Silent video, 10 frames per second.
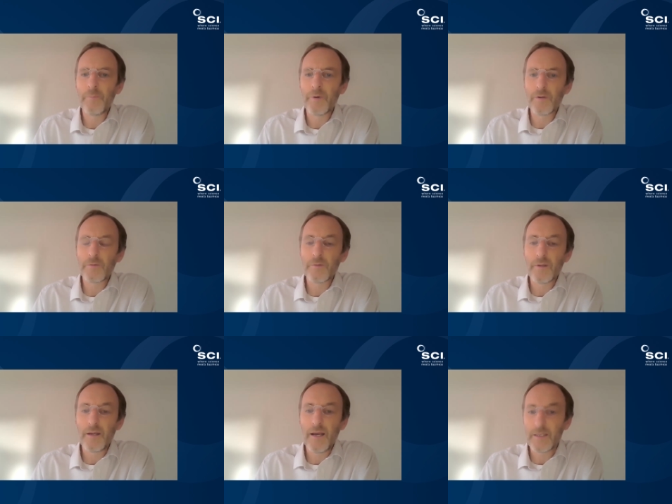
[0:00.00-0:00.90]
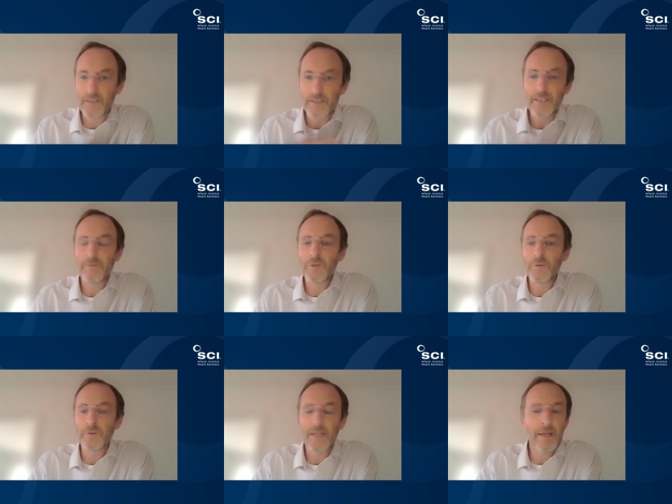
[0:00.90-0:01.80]
But as a set of
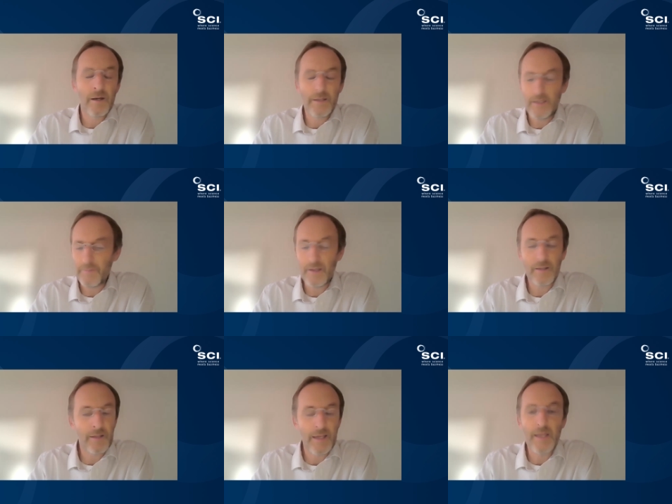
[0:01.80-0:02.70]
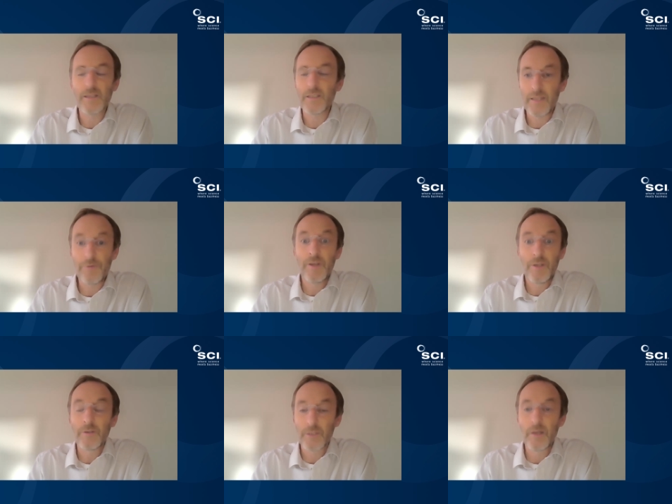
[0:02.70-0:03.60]
tools, AI, yep, they're here to, they're in
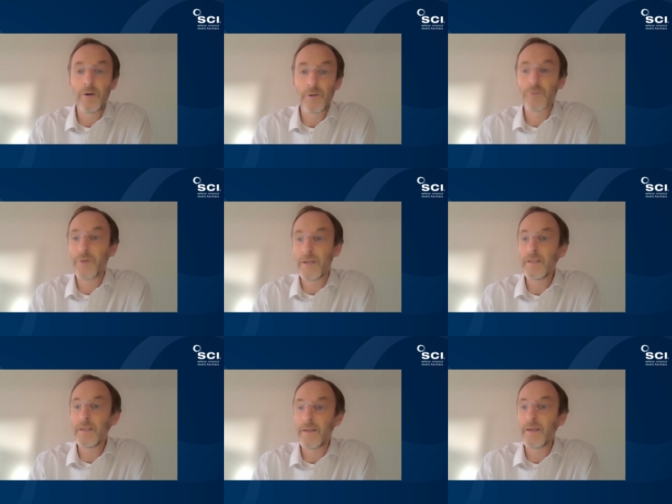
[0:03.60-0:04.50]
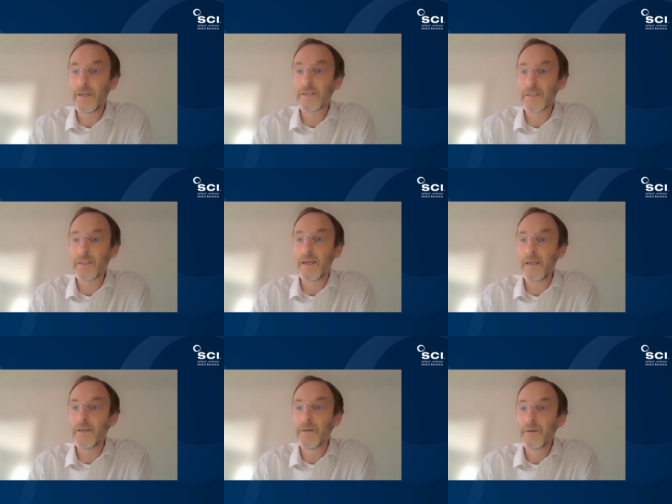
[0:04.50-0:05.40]
use a lot already, and they're here to stay.